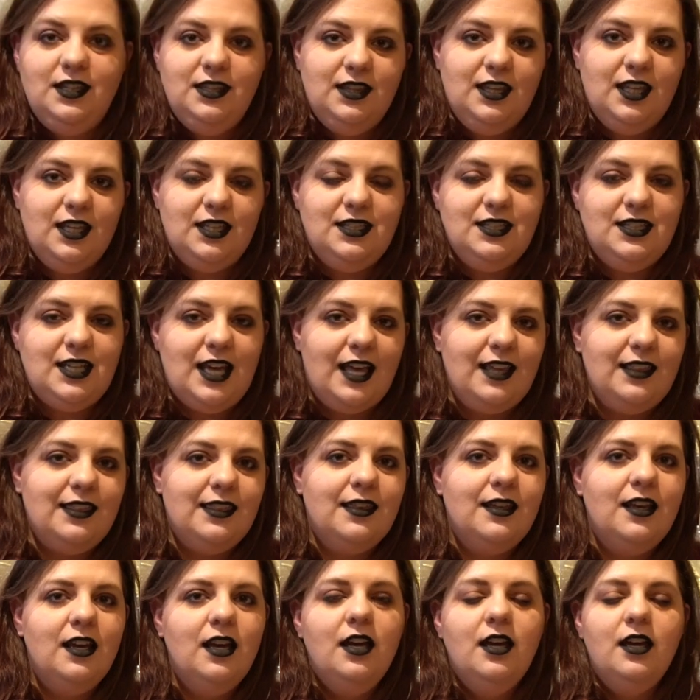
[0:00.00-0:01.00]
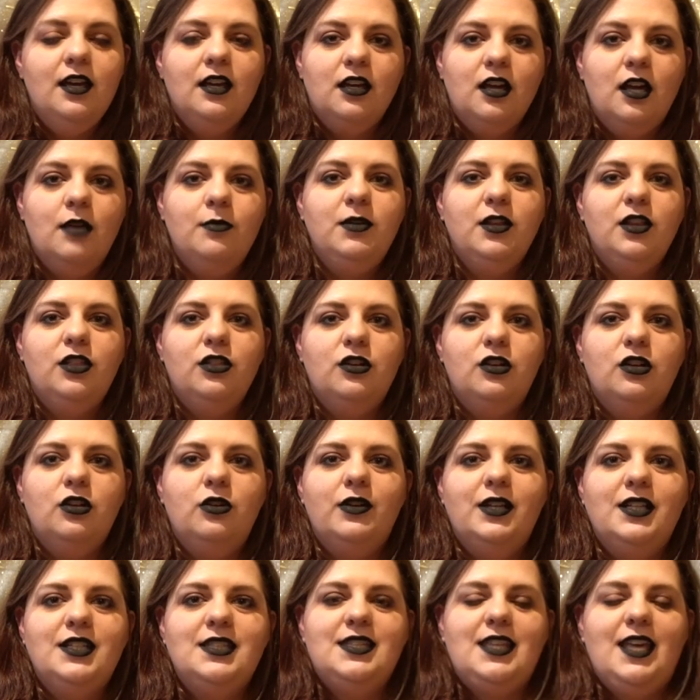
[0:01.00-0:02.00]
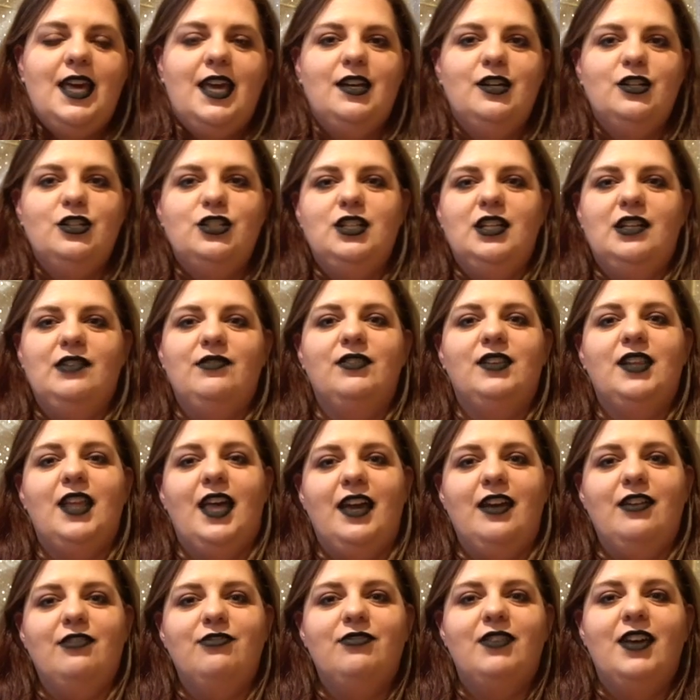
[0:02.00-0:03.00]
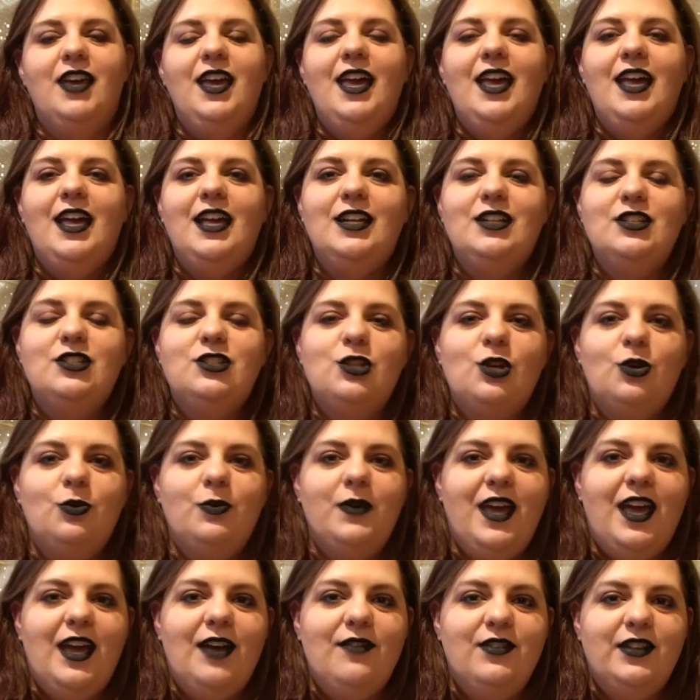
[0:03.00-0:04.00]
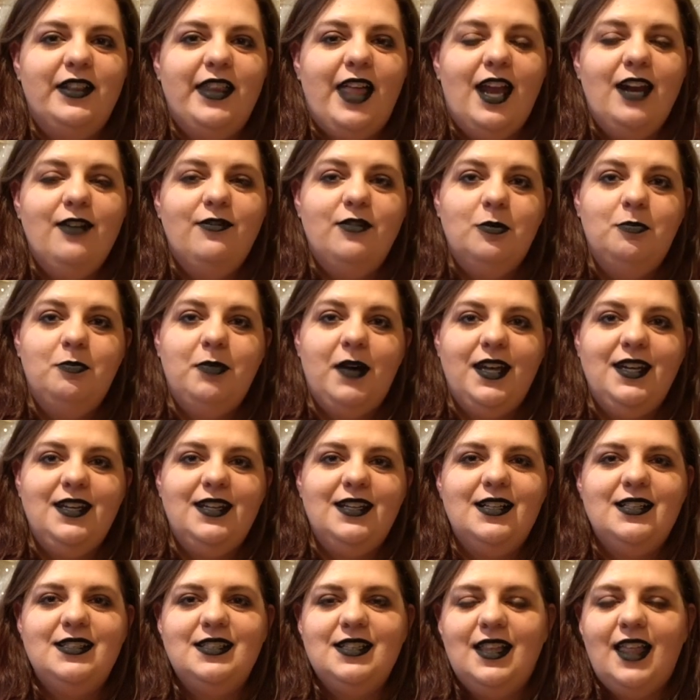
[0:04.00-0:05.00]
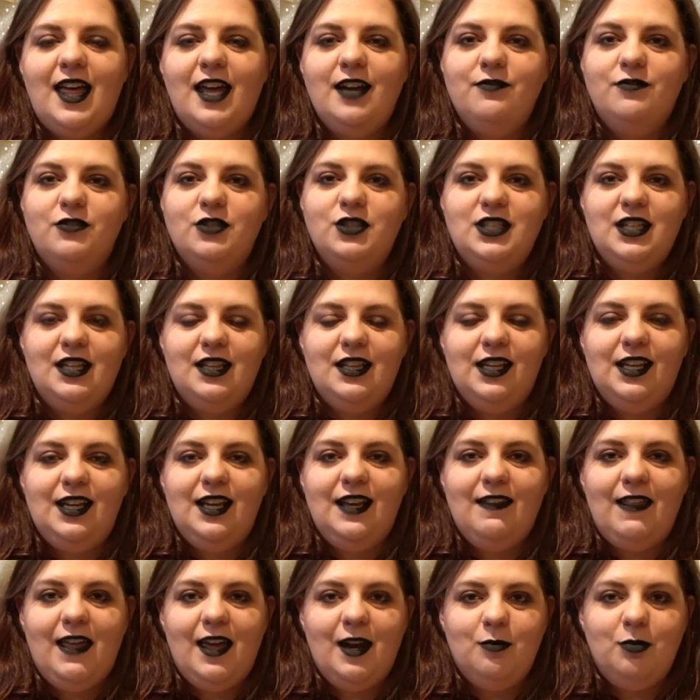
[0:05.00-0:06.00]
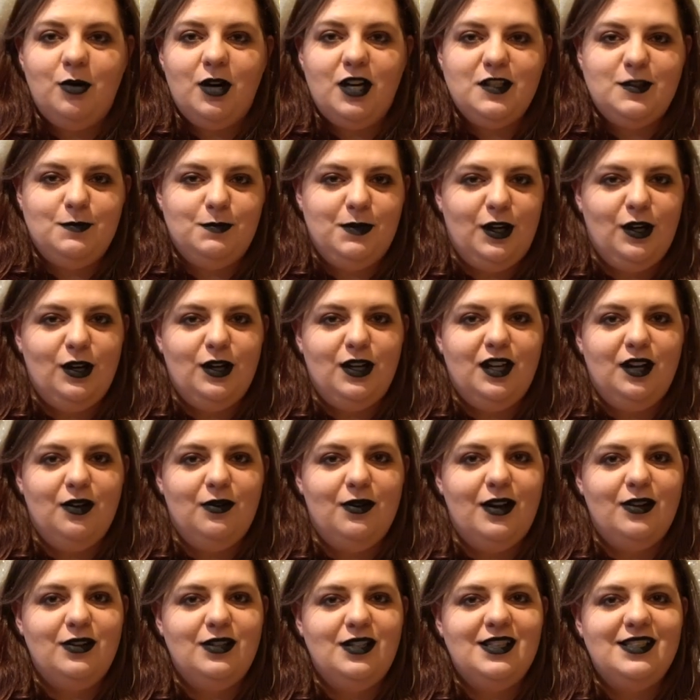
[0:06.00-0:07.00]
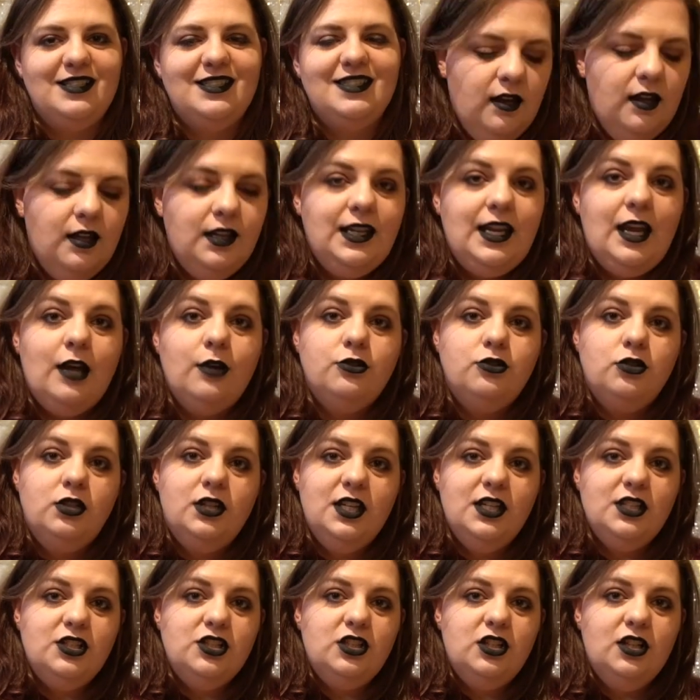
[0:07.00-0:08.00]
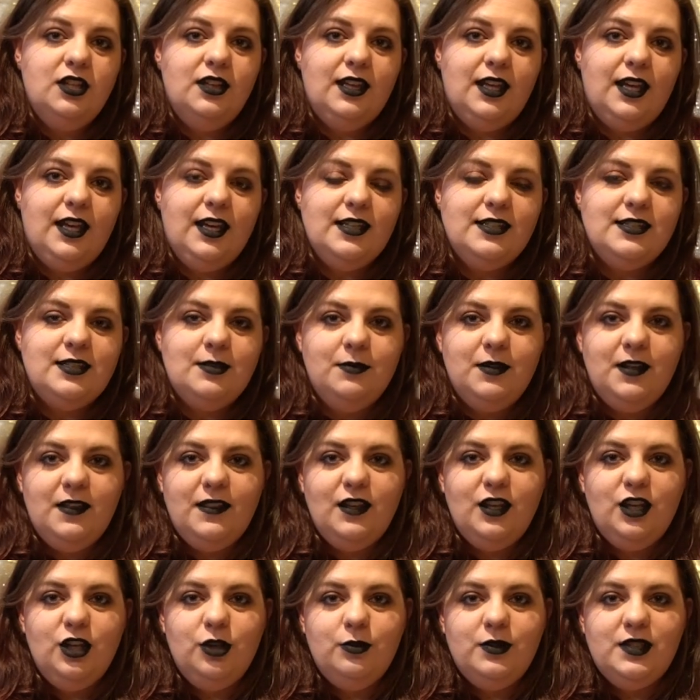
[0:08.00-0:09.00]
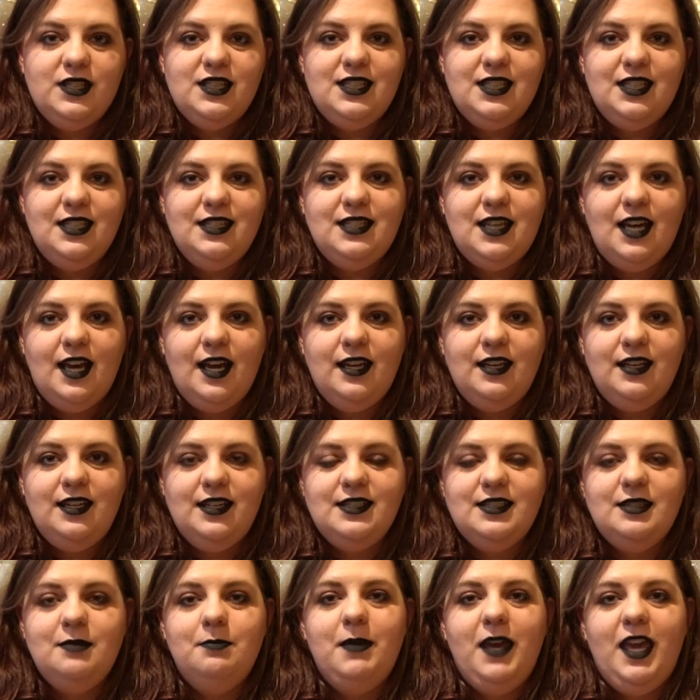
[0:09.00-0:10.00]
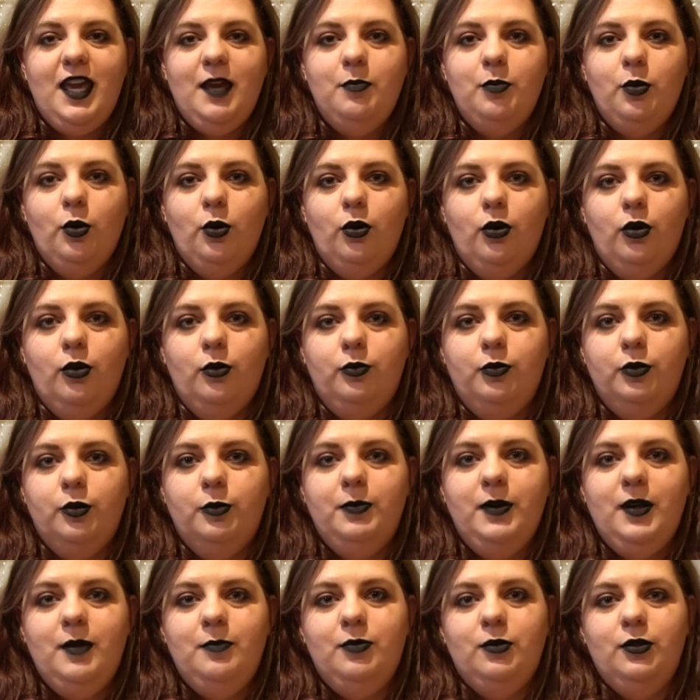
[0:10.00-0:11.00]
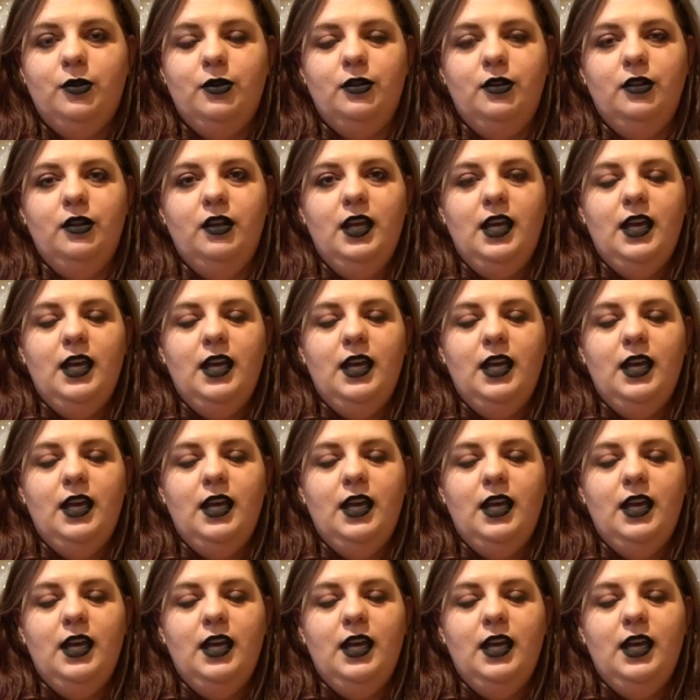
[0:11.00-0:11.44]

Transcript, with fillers: the death coming through, it's the energy of life. And so we have a lot of abundance, a lot of fertility, a lot of prosperity around us. Now, traditionally, something that you would see done is a maypole, where people